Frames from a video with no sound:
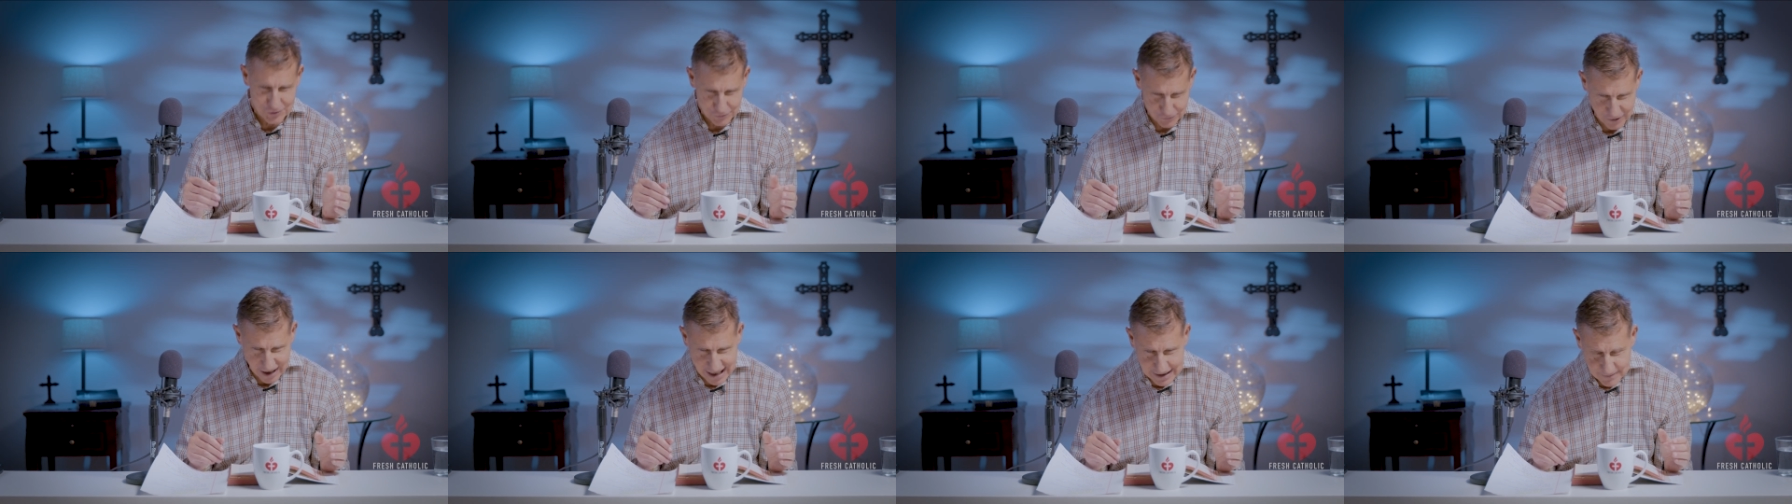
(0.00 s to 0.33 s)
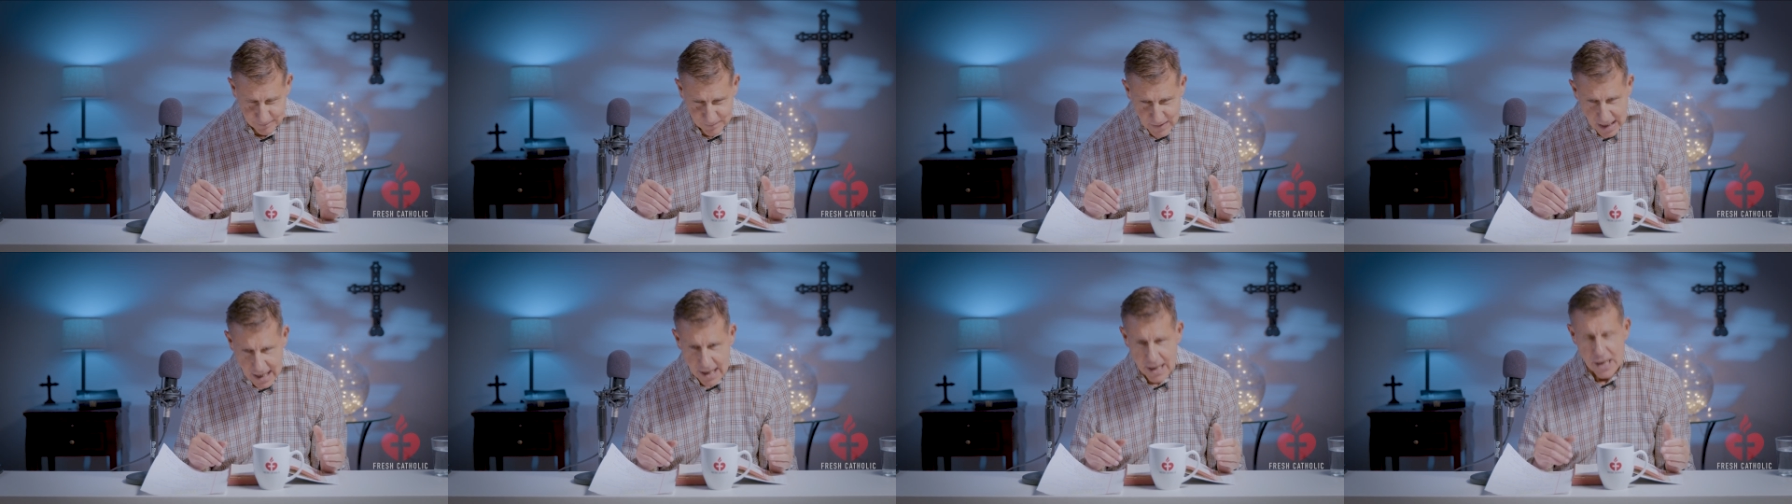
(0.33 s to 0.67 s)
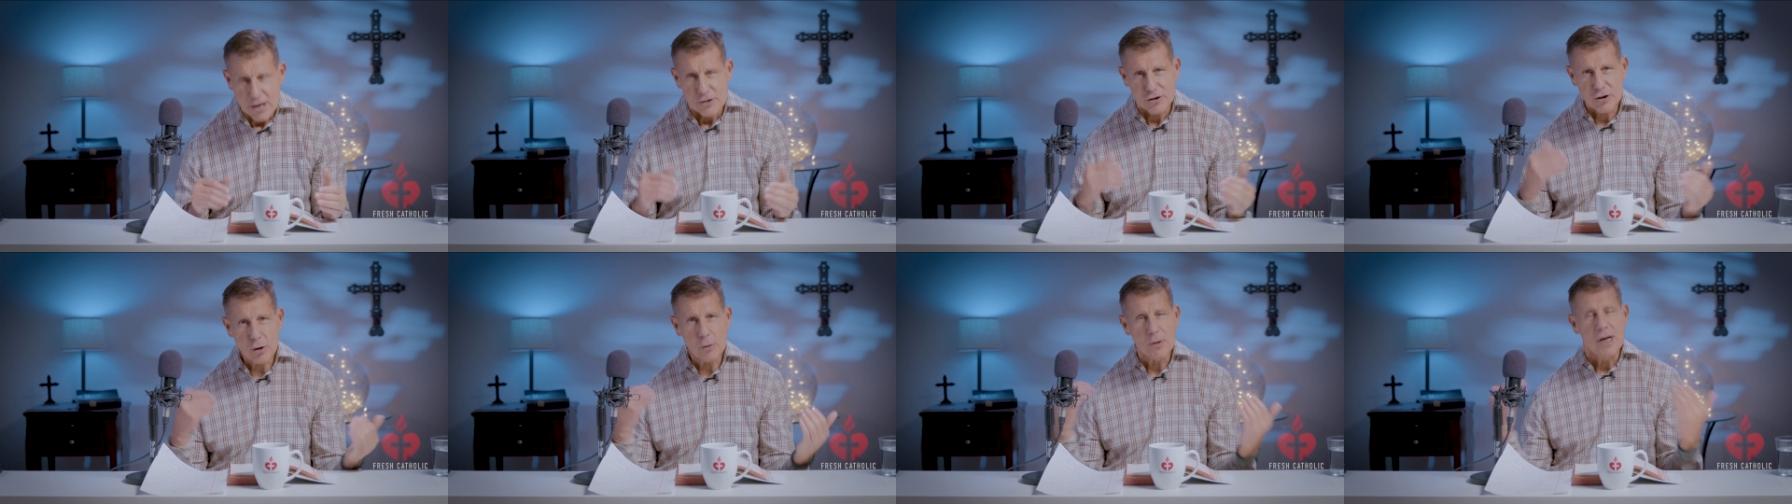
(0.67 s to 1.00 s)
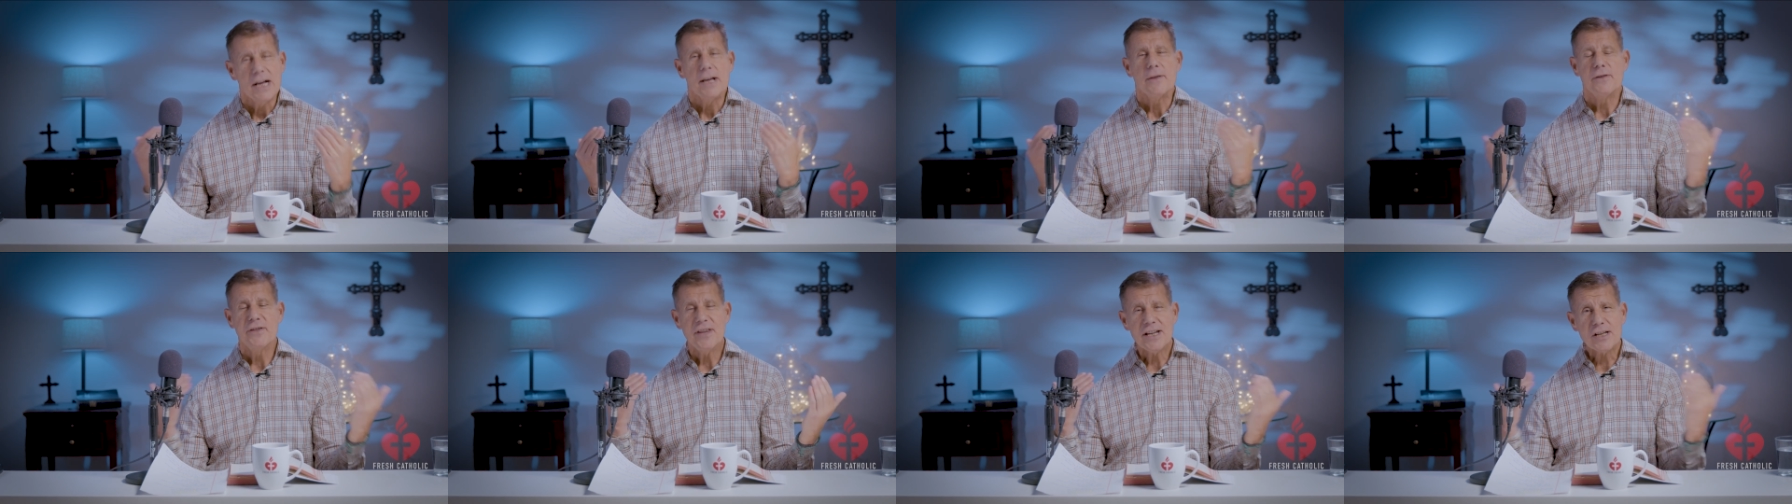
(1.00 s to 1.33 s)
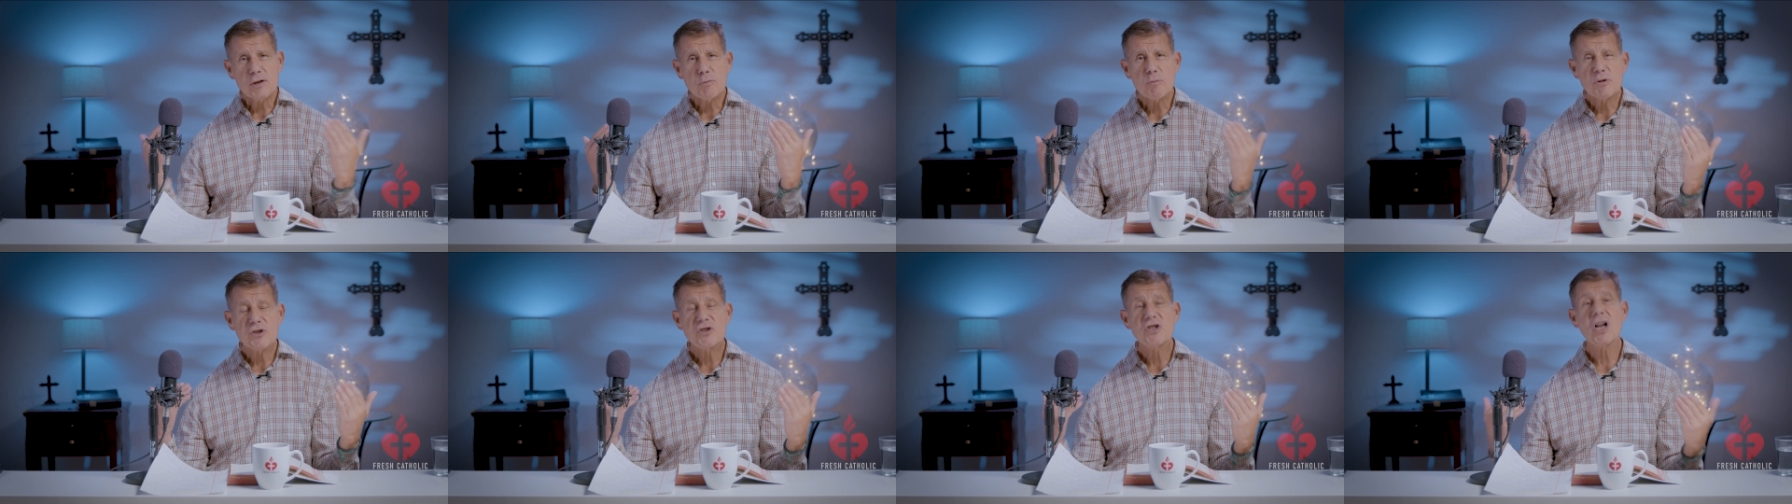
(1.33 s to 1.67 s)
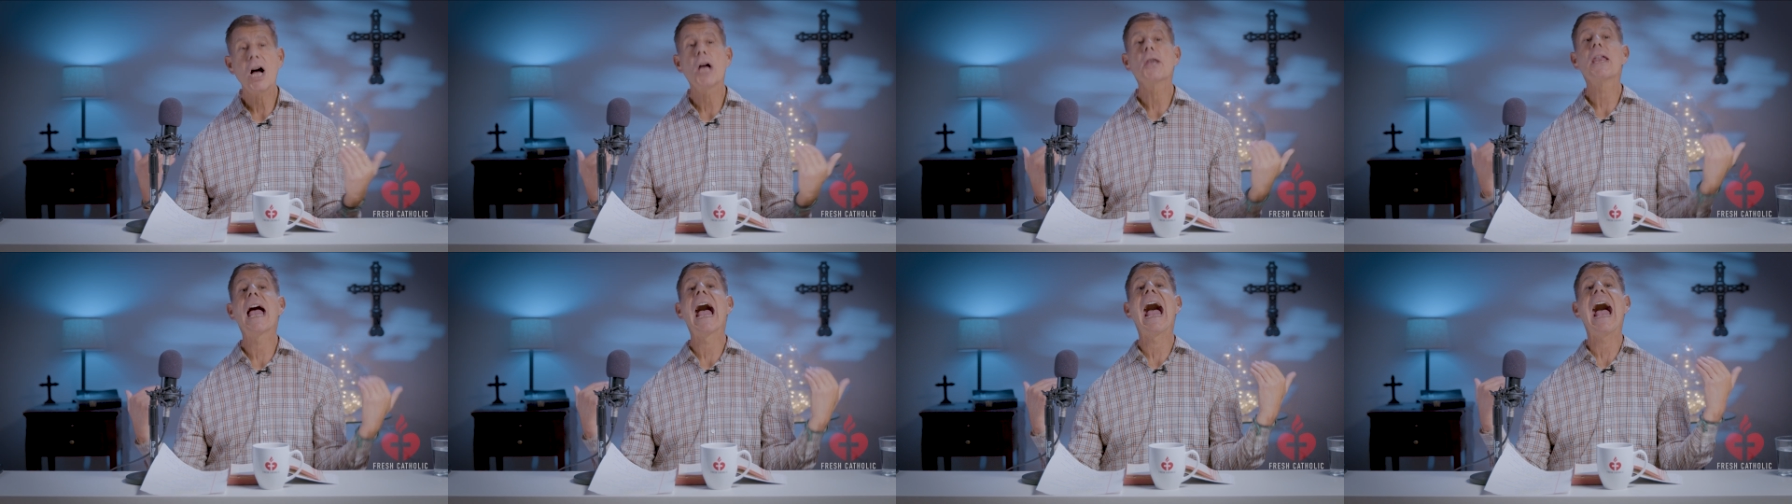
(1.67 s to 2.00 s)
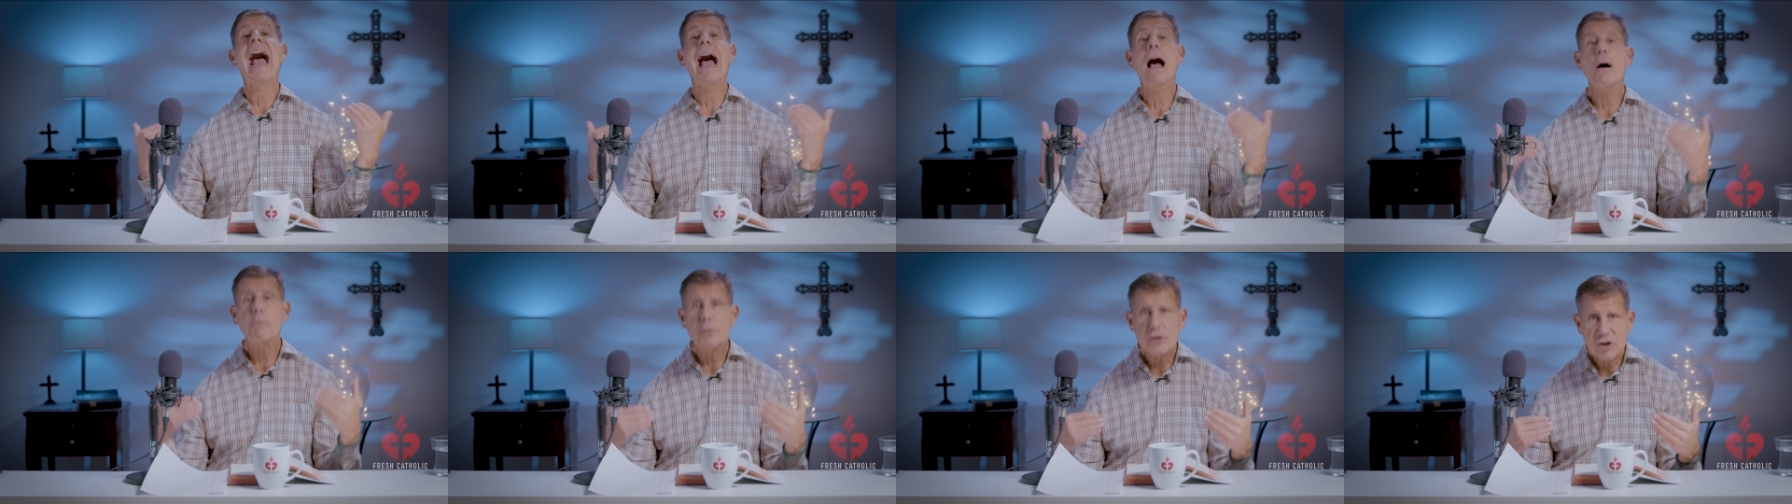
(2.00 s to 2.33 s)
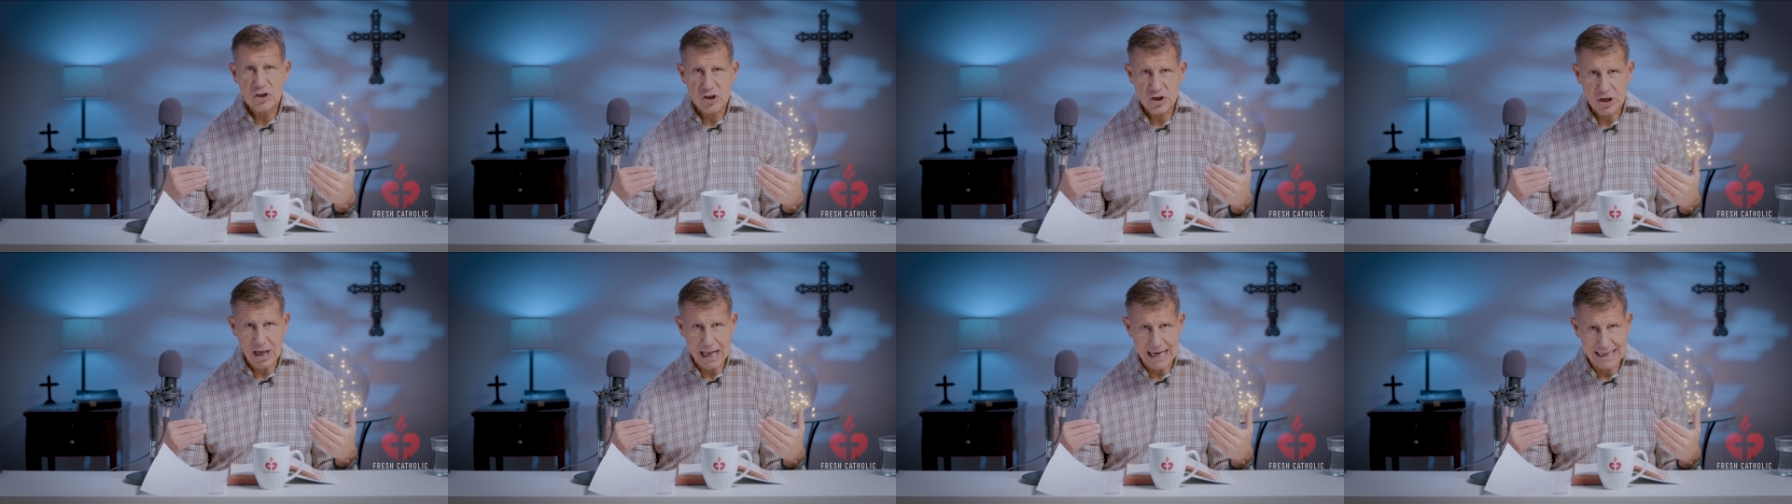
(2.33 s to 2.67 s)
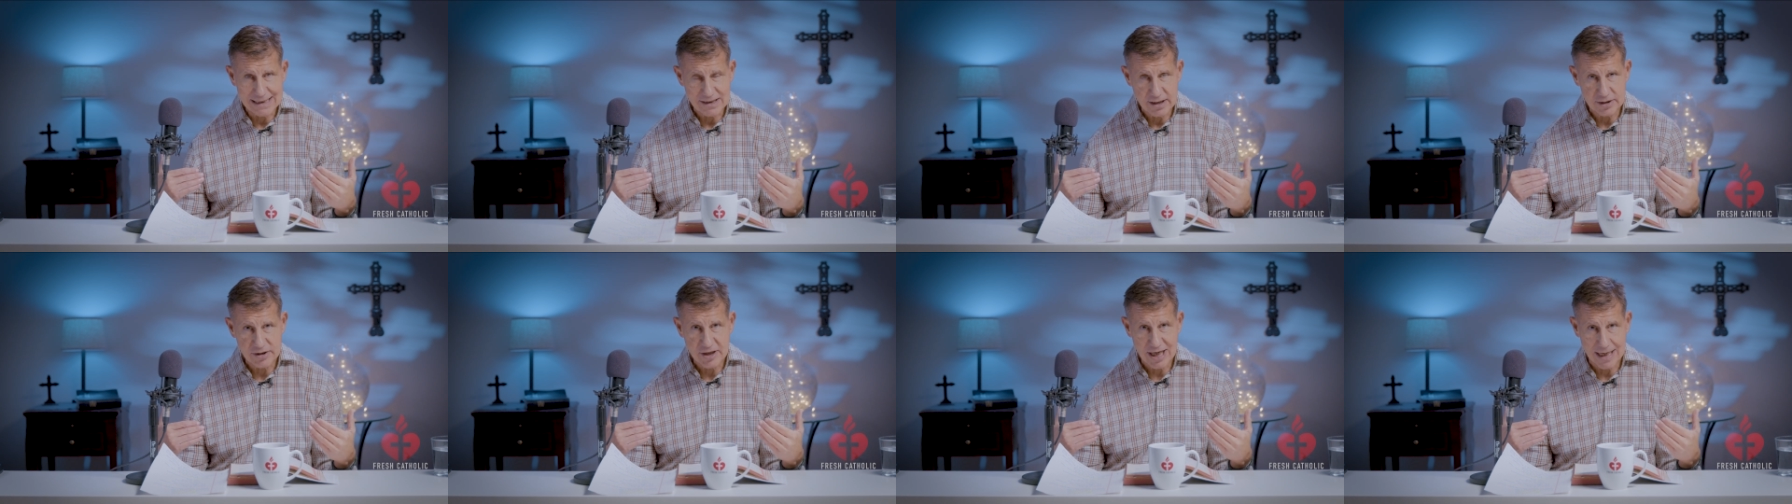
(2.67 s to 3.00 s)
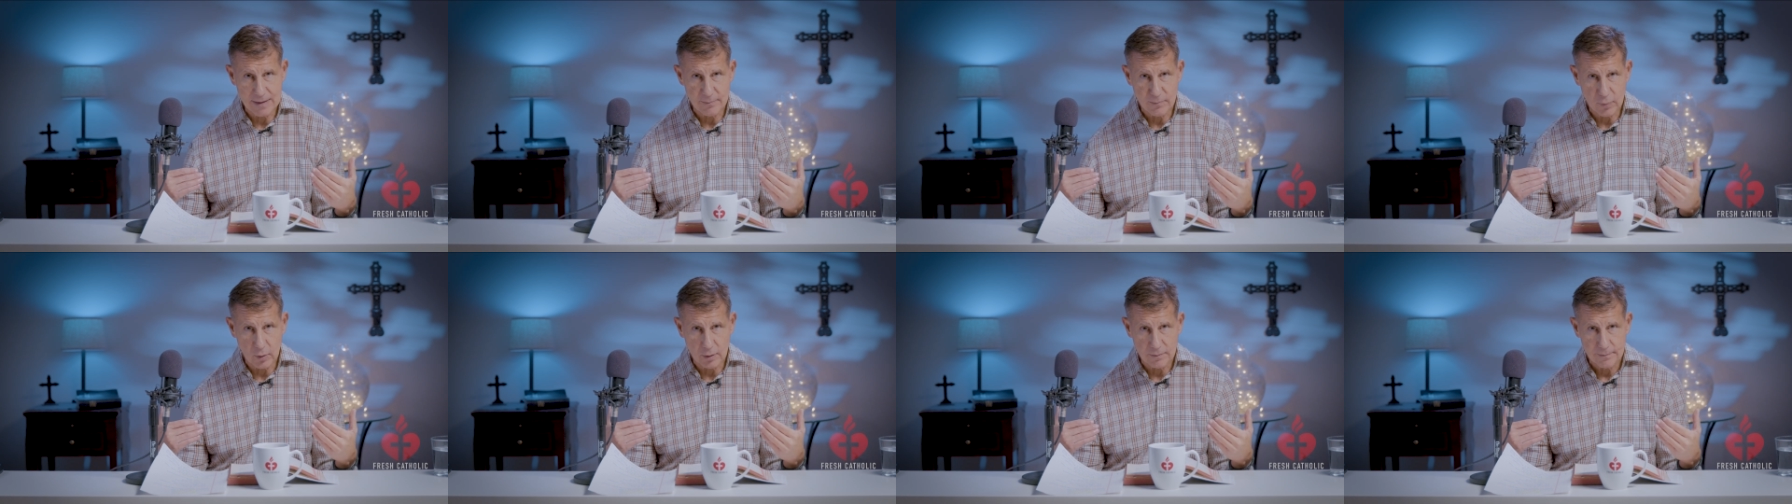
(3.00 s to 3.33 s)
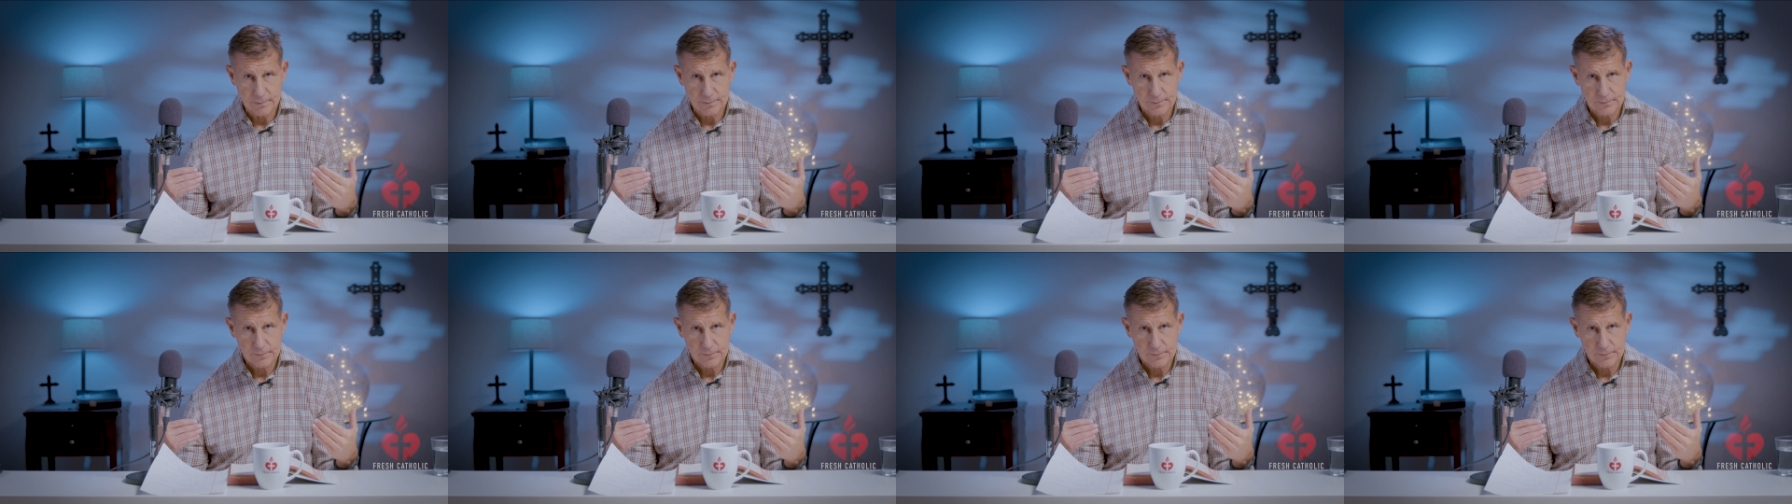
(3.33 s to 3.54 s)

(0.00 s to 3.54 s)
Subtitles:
right? So this was done outside the temple.